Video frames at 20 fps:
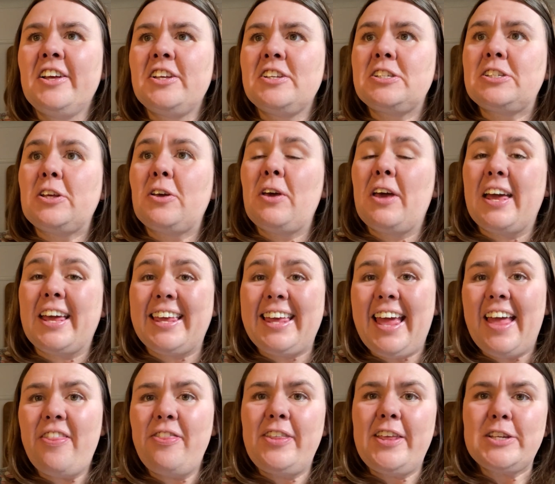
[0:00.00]
So
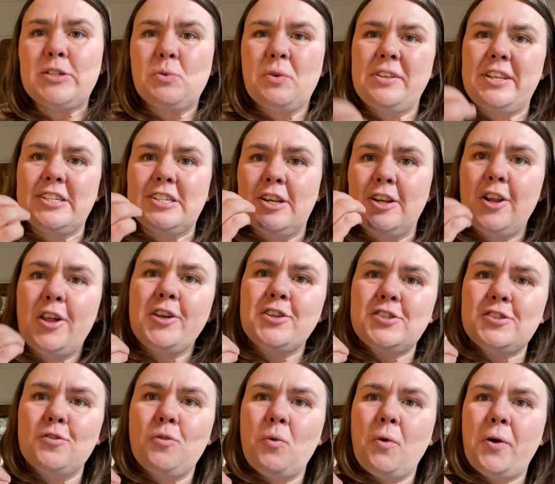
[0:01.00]
again, this one there's lots
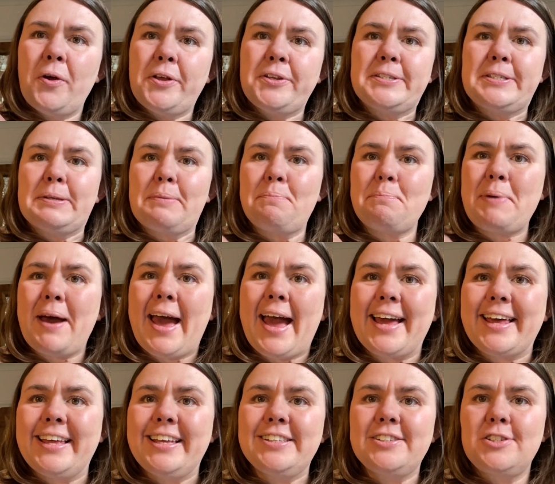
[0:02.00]
of words to
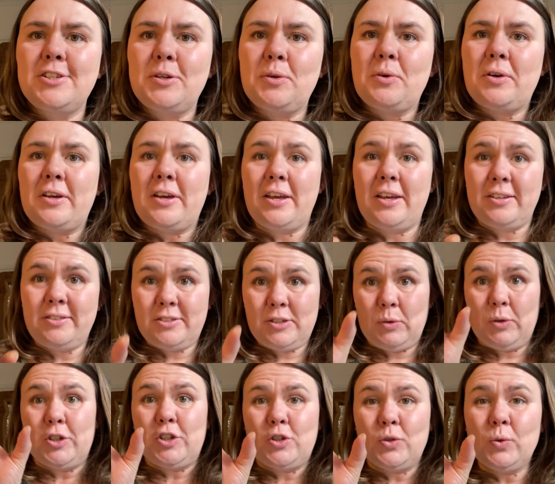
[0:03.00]
pack into
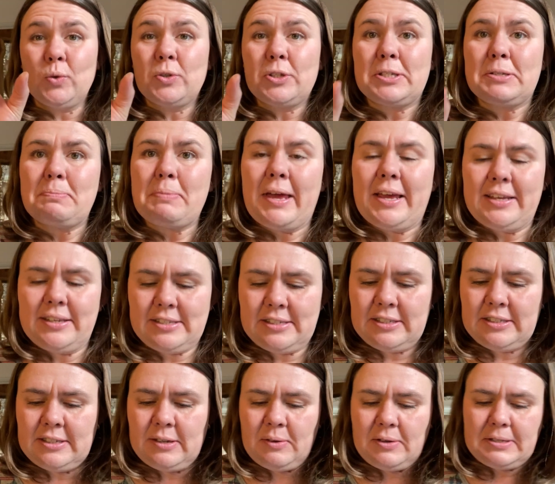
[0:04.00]
a short
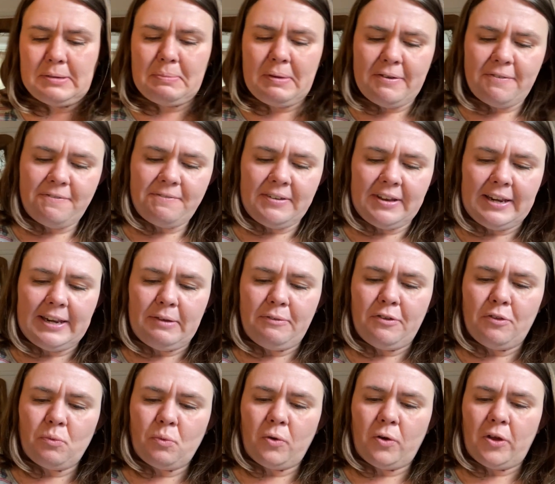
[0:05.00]
space. So it's a bit fiddly
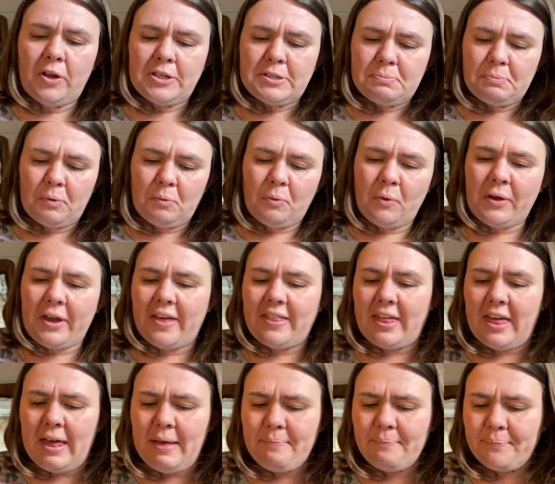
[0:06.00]
with words, but we'll get
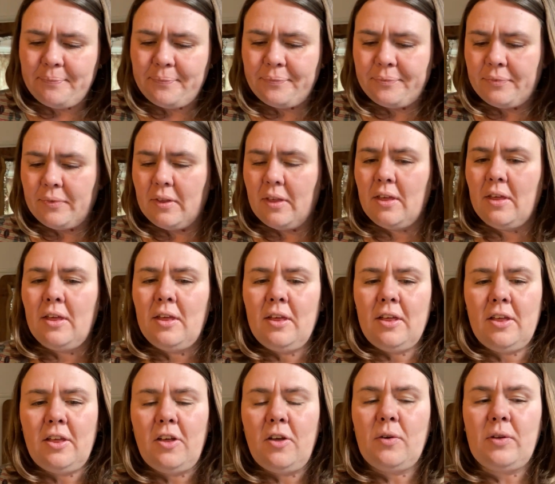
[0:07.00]
there.
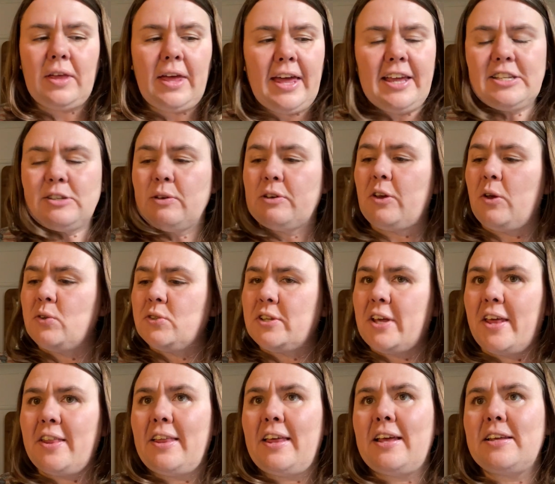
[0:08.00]
Okay, so it goes
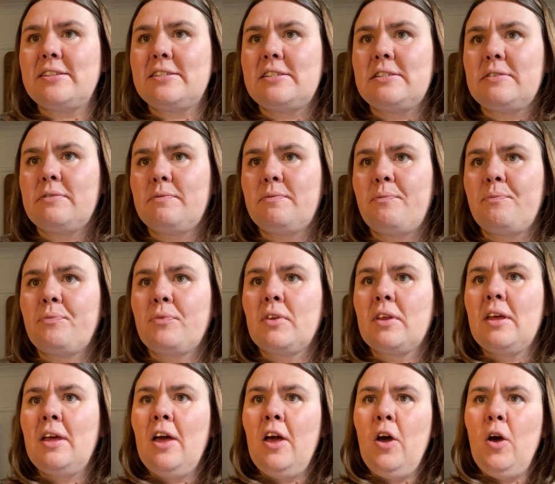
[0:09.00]
like this.
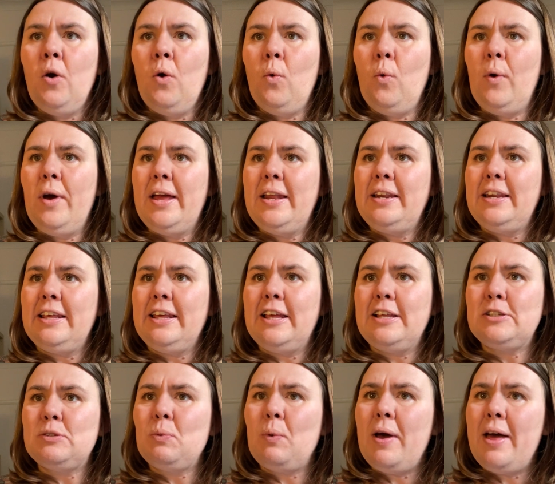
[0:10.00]
Wending
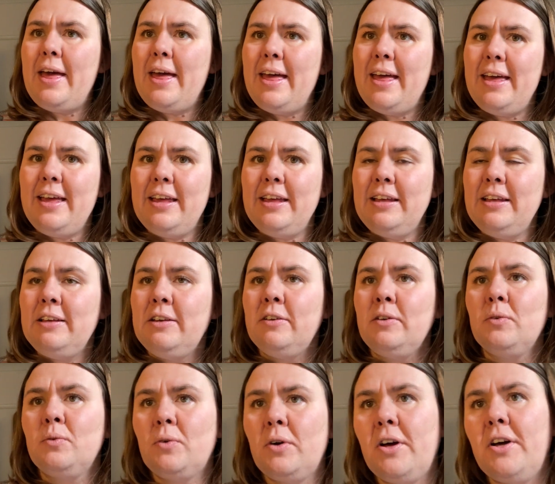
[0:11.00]
its way,
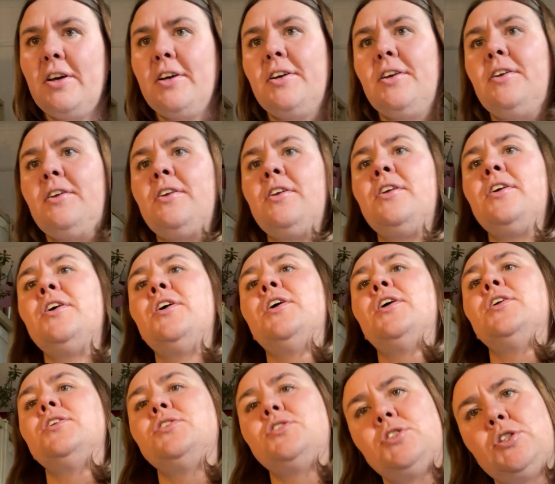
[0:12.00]
1,
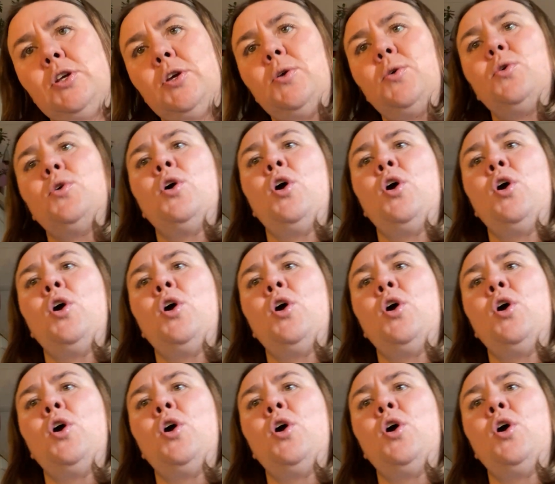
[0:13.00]
2.